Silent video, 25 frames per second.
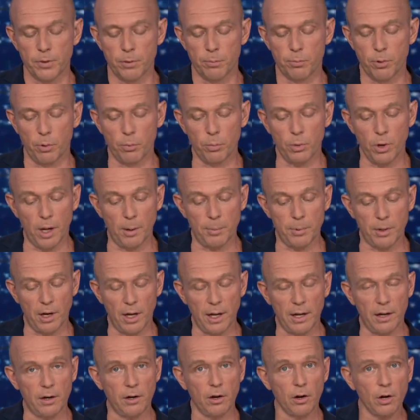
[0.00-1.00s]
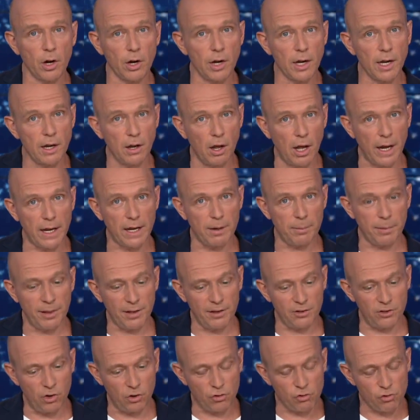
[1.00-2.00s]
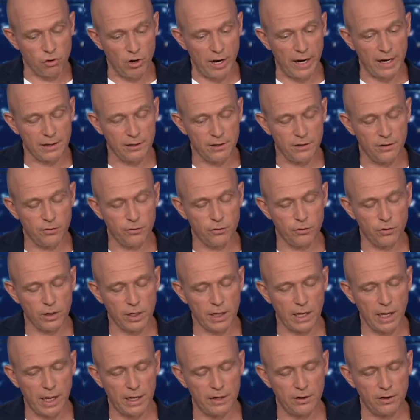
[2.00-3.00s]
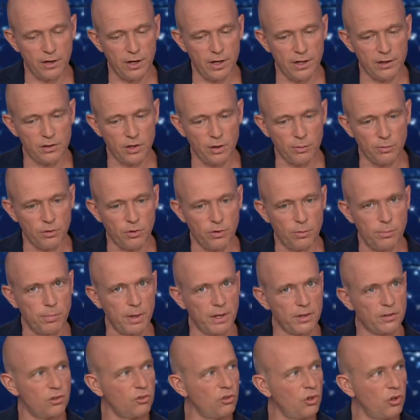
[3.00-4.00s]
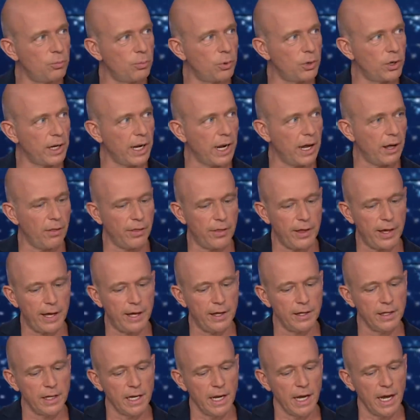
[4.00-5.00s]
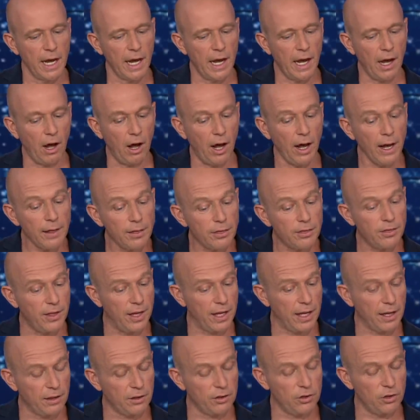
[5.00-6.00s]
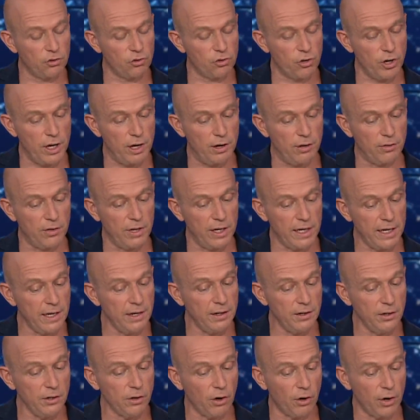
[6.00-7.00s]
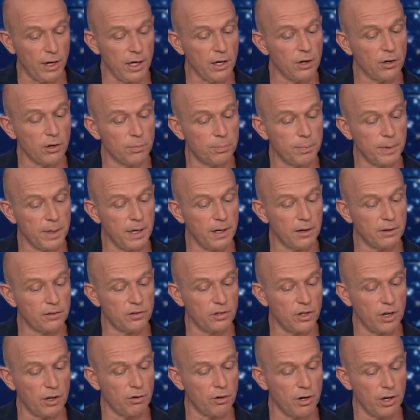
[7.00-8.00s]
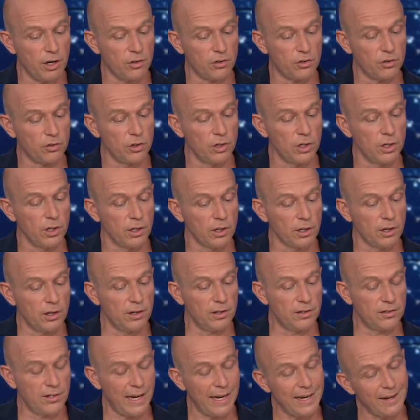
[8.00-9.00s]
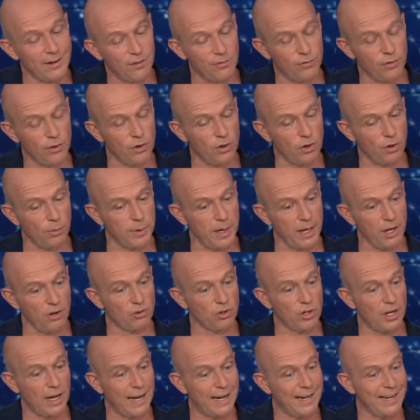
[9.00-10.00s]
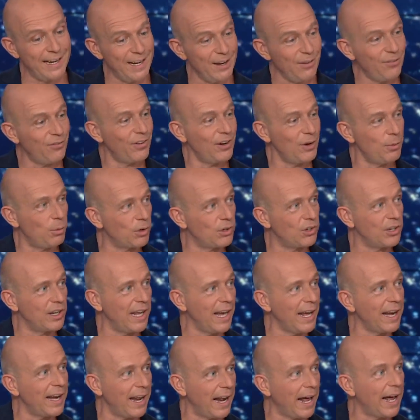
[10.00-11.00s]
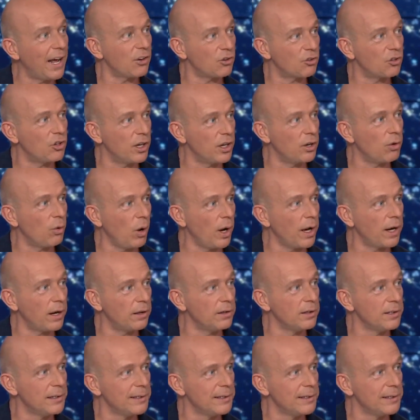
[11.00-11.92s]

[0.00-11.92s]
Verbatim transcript: problem lies. But I not only like him, I think he's an attractive candidate in terms of the message he's putting out there. I think, Katrina, that he could be a serious contender for the nomination, and if he were to get it, actually quite a